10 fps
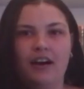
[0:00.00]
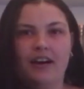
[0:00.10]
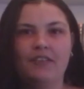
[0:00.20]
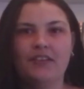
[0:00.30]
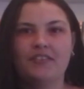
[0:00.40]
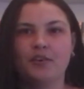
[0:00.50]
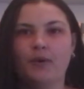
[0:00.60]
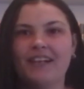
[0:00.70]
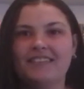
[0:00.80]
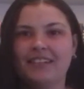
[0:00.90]
If that's
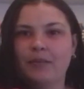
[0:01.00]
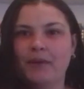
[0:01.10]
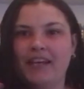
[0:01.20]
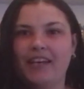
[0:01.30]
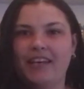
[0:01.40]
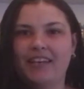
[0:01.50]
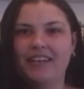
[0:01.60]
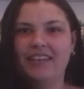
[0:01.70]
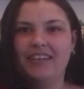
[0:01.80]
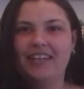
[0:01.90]
correct, it'll be
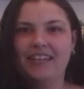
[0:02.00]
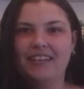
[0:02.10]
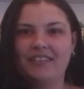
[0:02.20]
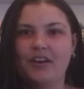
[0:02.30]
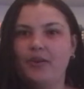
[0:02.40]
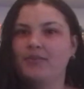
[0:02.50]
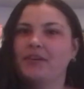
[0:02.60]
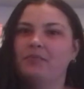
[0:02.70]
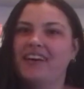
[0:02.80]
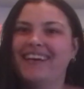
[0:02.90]
in the title
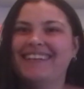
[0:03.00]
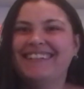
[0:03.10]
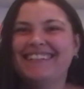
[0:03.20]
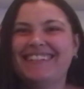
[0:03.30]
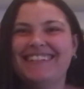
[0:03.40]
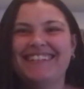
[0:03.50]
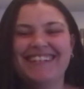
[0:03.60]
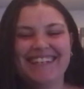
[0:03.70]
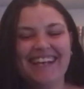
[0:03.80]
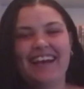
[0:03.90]
somewhere.
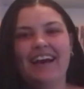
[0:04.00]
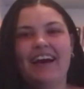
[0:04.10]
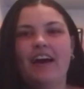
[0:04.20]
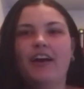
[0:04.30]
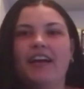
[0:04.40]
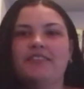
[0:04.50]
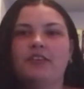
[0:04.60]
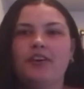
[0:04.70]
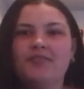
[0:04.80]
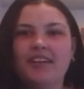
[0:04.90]
Okay, so
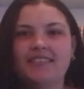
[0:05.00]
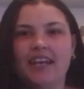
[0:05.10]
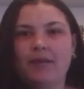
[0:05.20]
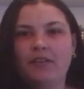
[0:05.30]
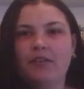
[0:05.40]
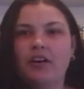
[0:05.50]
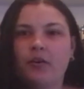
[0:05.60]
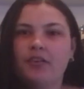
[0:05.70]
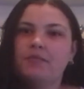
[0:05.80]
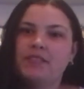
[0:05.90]
it goes without saying, but there are
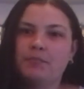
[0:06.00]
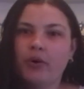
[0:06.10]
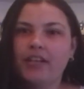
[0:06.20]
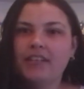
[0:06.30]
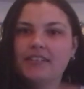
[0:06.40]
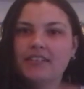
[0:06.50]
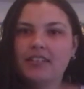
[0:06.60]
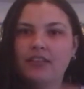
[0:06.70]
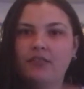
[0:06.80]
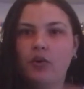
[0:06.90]
going to be spoilers
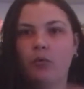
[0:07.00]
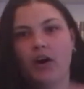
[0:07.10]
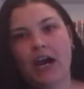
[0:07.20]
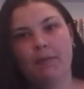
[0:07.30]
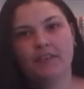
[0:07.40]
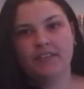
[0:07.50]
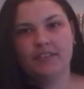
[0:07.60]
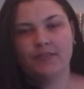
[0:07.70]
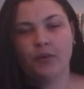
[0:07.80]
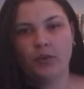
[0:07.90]
for what happens in
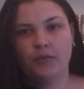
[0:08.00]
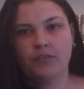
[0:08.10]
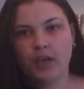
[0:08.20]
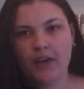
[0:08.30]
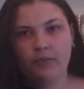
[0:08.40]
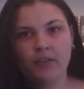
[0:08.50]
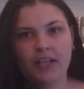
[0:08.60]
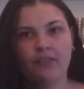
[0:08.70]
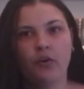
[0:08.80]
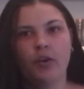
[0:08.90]
this volume. So if you haven't read
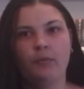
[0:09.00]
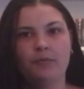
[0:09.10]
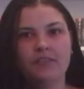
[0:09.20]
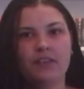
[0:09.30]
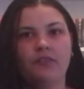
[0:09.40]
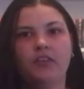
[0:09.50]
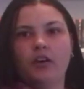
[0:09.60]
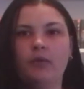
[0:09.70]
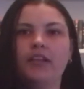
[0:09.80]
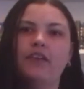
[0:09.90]
that volume, definitely
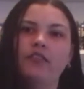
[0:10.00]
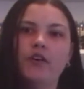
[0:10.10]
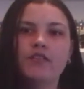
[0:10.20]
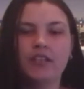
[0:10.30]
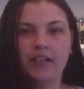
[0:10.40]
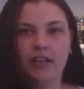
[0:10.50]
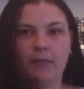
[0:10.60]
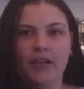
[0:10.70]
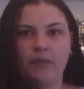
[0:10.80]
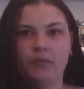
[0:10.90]
go read that first and then come
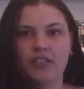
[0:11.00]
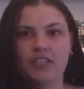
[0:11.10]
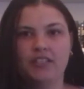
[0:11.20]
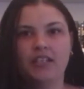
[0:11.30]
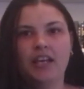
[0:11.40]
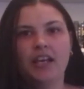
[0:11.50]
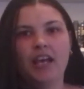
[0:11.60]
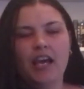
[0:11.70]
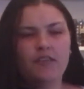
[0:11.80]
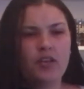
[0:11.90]
back and watch this.
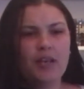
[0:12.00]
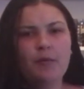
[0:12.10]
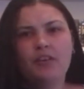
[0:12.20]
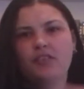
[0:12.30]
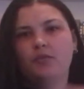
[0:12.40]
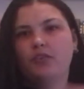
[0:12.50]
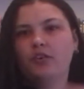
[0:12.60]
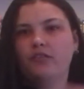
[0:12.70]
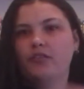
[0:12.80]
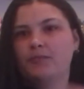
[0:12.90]
If you're here because you want to
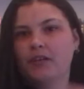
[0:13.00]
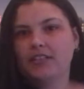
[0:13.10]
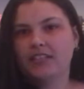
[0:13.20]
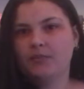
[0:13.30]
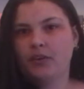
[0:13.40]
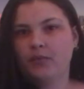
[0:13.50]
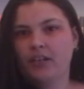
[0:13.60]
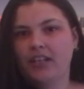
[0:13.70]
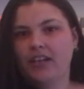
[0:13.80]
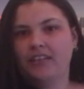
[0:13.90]
know if Fruits Basket is worth
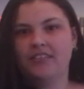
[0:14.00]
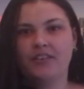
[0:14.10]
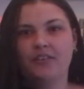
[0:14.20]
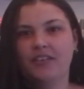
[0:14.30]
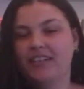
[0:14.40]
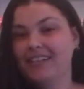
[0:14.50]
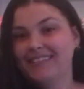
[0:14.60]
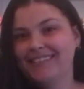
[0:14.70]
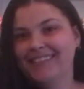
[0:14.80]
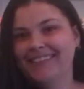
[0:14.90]
reading, I can tell you that it
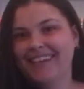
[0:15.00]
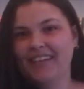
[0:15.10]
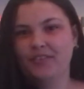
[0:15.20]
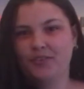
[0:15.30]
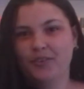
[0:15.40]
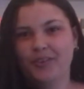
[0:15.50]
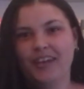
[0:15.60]
is, and you should.